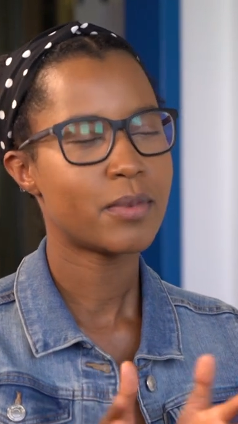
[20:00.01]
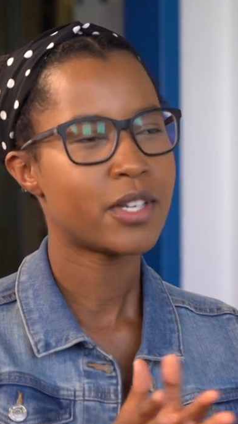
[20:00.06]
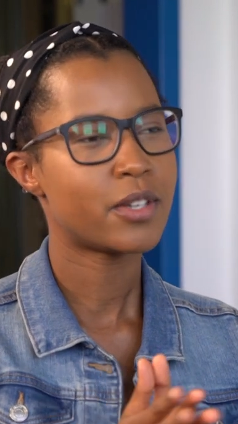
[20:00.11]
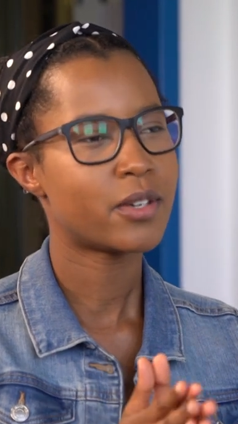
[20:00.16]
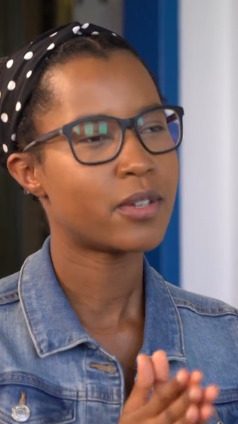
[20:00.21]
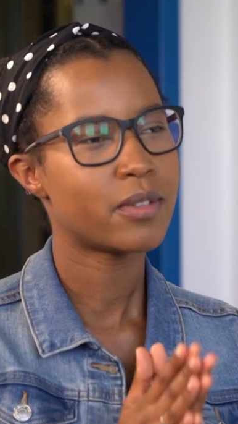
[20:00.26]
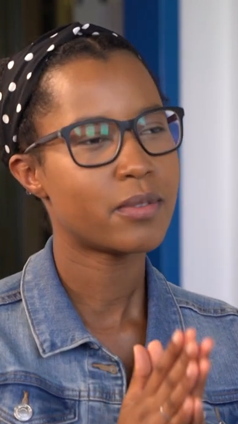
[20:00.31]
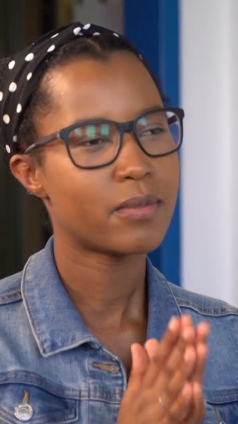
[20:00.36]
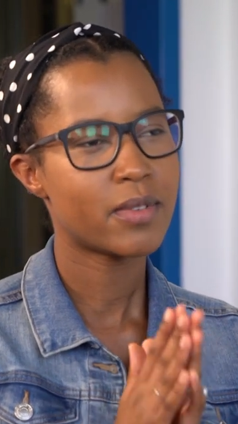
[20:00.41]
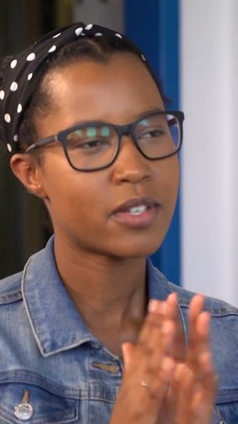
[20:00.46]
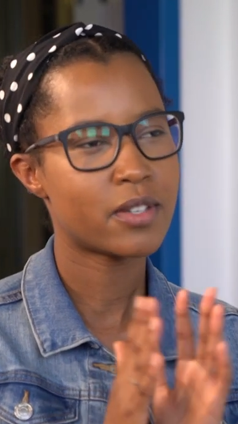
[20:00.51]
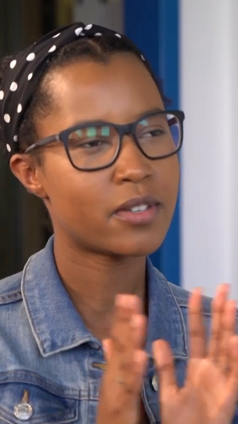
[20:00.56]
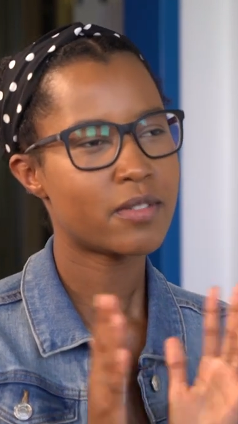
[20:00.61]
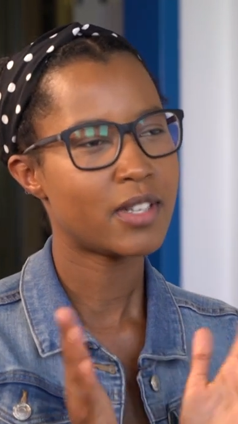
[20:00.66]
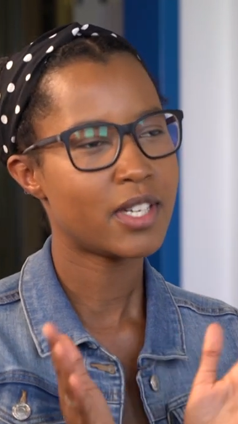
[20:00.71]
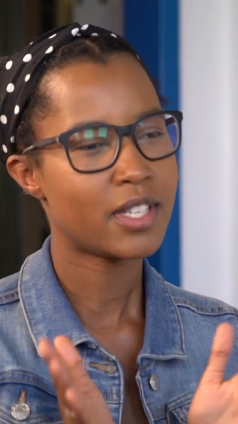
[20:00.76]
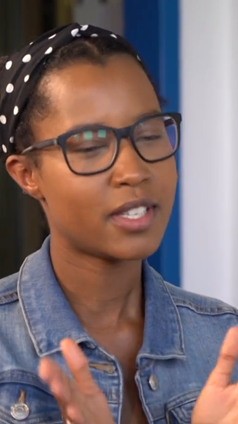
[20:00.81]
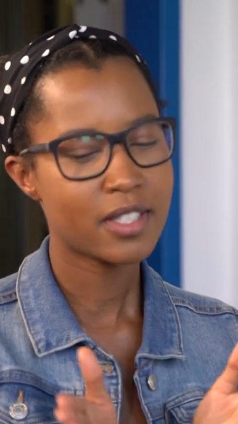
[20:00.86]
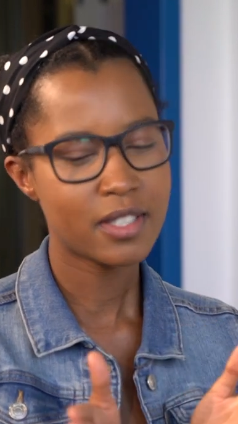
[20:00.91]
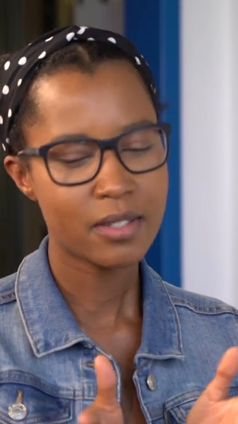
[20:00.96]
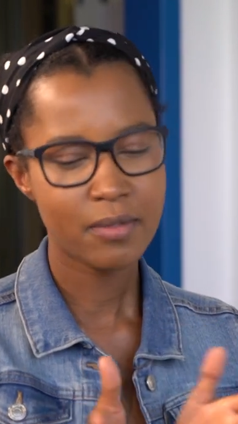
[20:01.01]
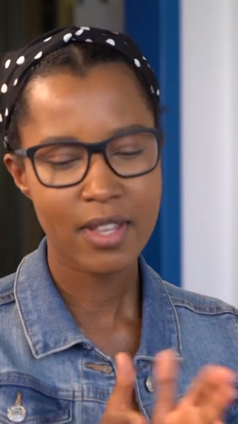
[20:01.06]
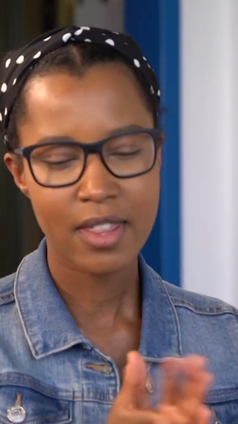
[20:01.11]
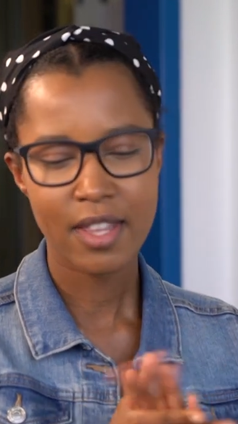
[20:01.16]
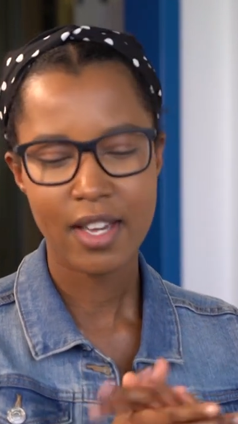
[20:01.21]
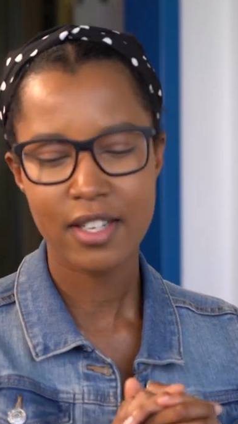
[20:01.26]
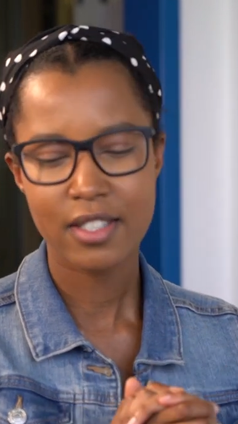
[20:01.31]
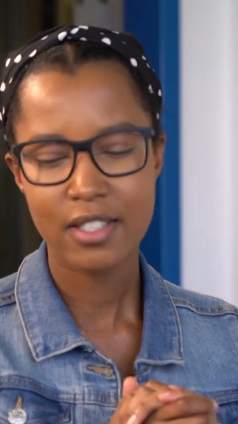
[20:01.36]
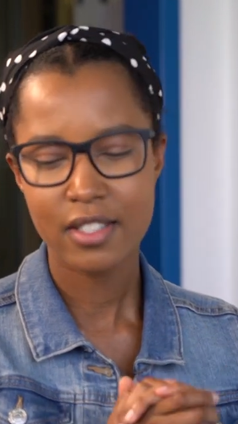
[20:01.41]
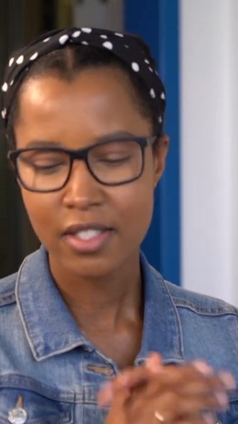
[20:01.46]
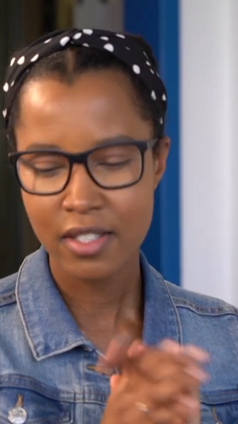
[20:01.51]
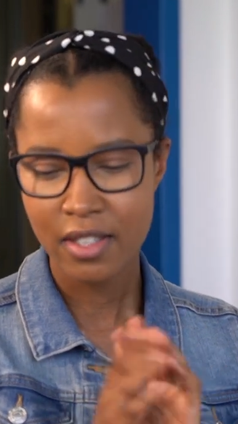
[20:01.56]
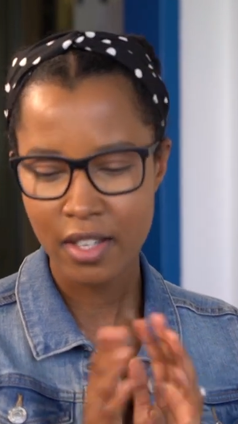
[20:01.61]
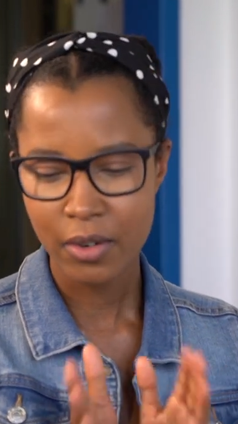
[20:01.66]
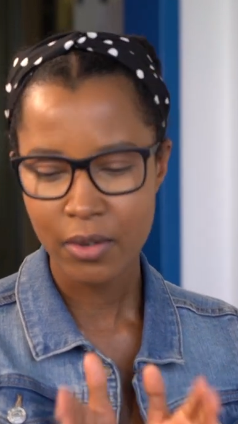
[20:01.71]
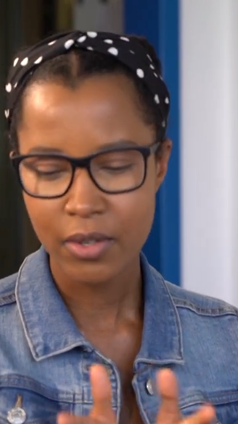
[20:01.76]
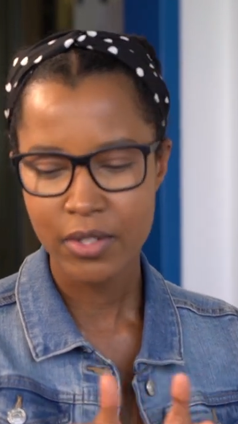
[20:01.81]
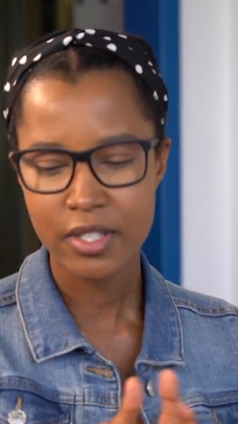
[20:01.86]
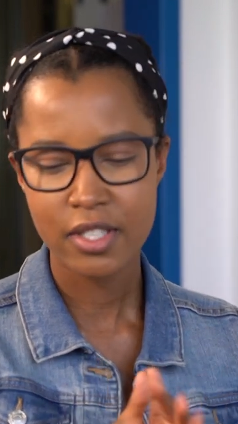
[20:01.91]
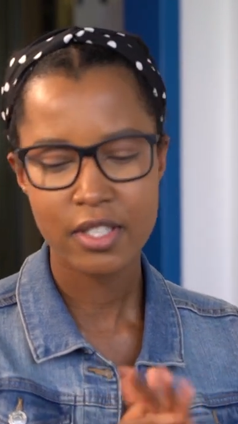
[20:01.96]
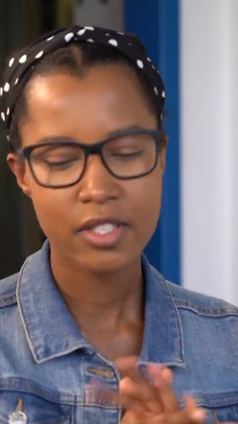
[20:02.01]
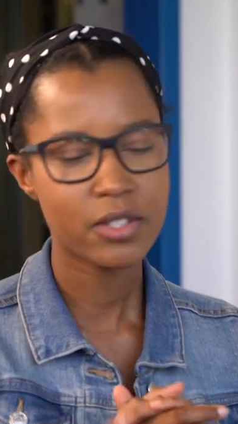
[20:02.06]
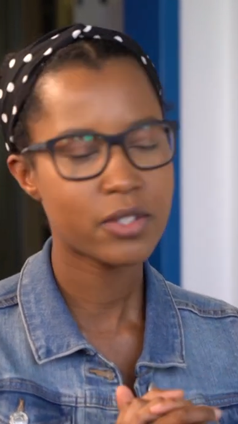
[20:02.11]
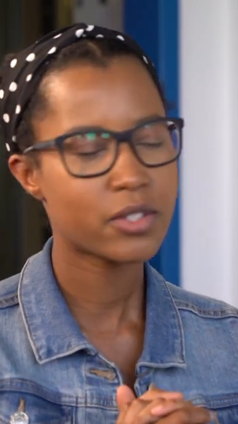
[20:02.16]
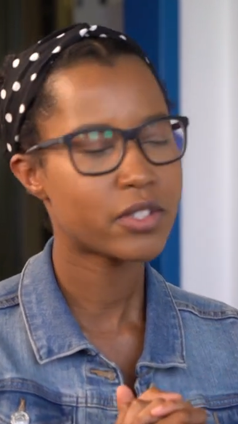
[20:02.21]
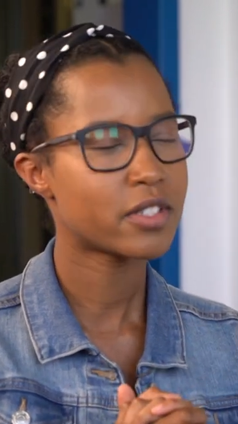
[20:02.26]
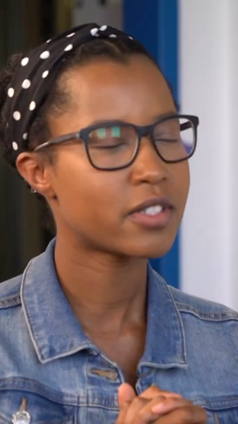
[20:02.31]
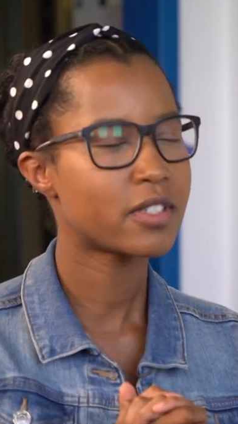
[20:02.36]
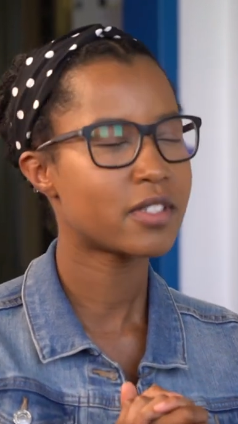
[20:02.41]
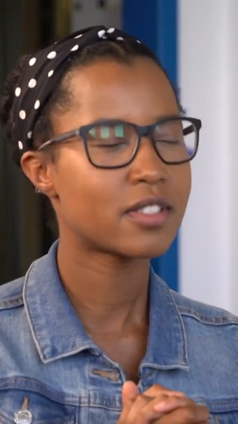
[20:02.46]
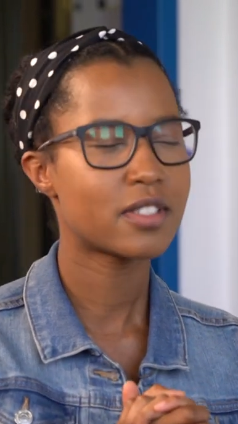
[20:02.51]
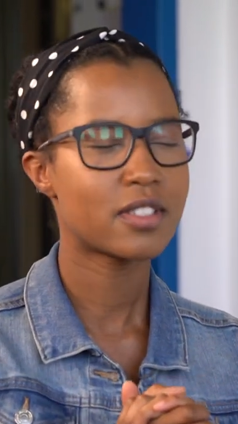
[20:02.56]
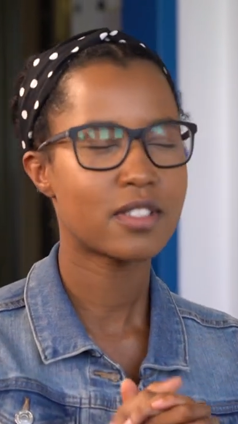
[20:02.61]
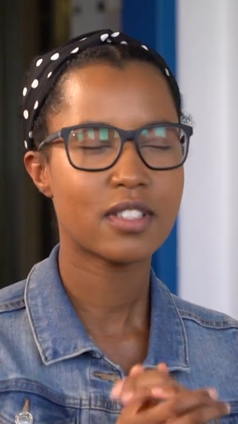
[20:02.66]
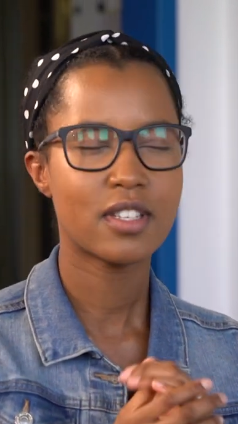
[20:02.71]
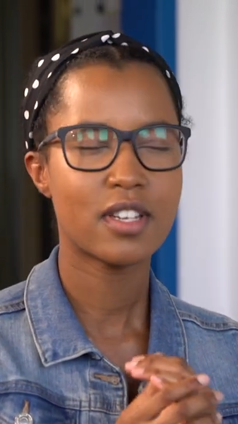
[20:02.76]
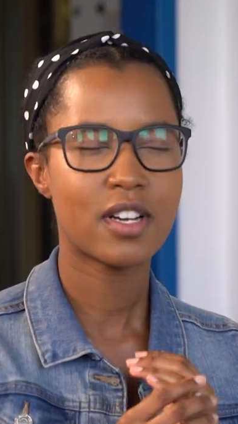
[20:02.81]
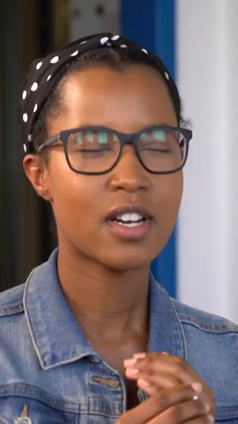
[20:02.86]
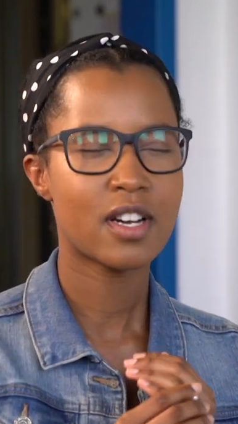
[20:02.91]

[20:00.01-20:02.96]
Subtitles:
We don't really deal with that. It's in the constitution.